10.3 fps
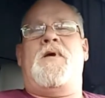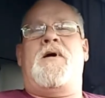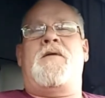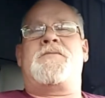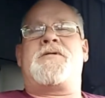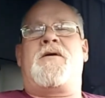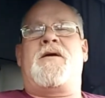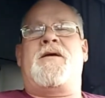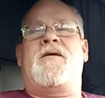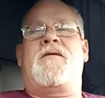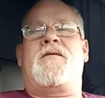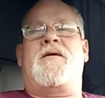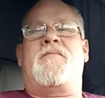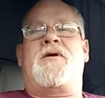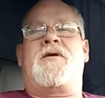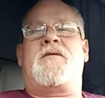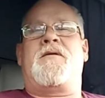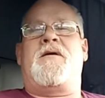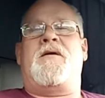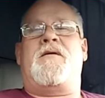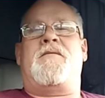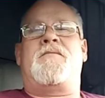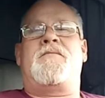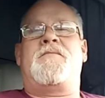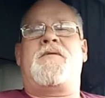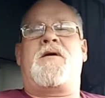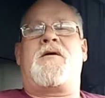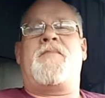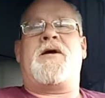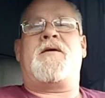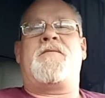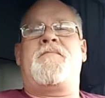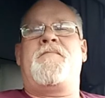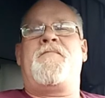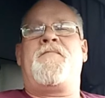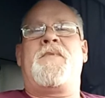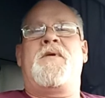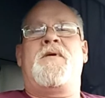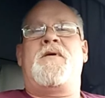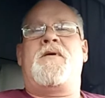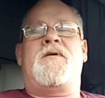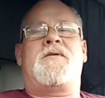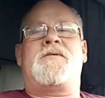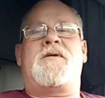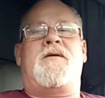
I'm sorry to hear that, man. Our bad. It